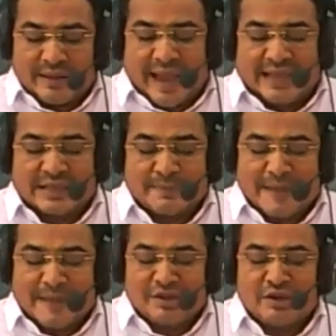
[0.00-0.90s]

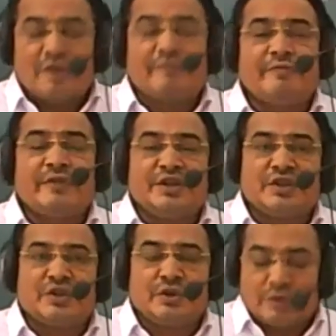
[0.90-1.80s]
expansion of
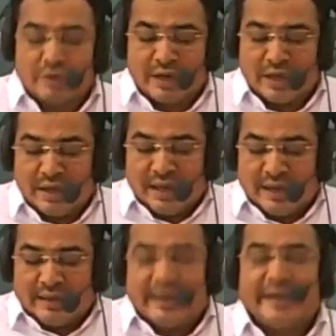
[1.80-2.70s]
institutional
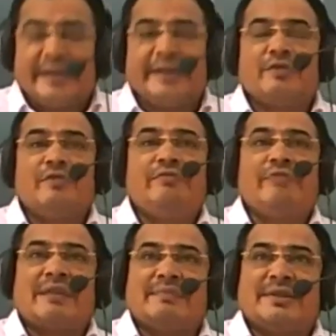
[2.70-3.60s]
credit to
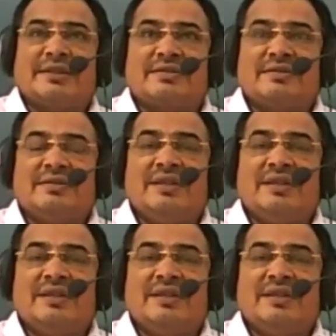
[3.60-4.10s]
farmers.